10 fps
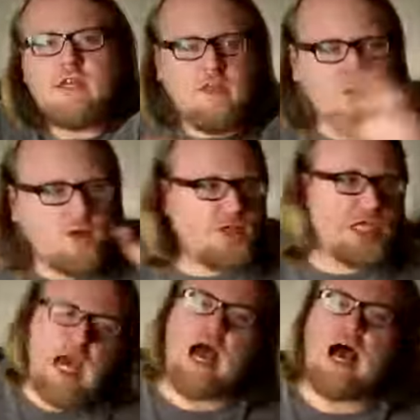Either it was
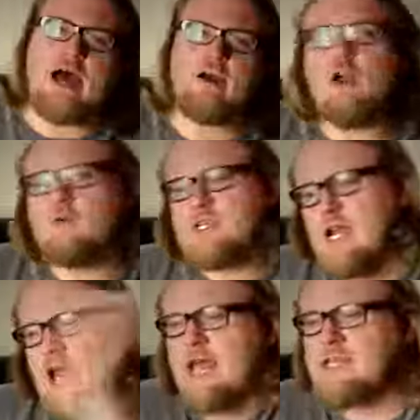God or it was
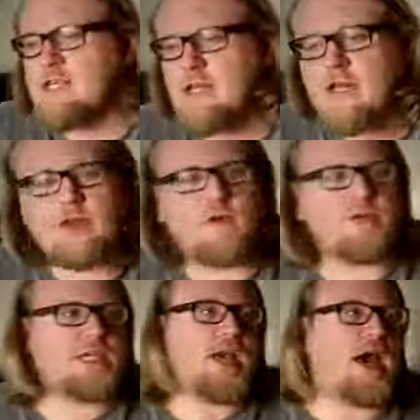an accident. Either it
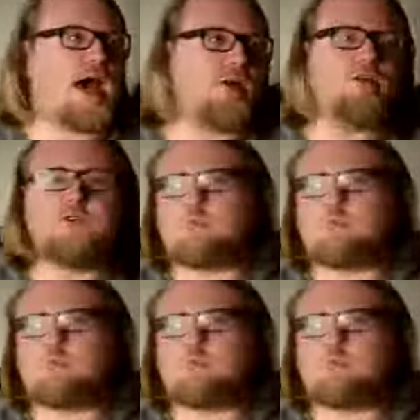was God or it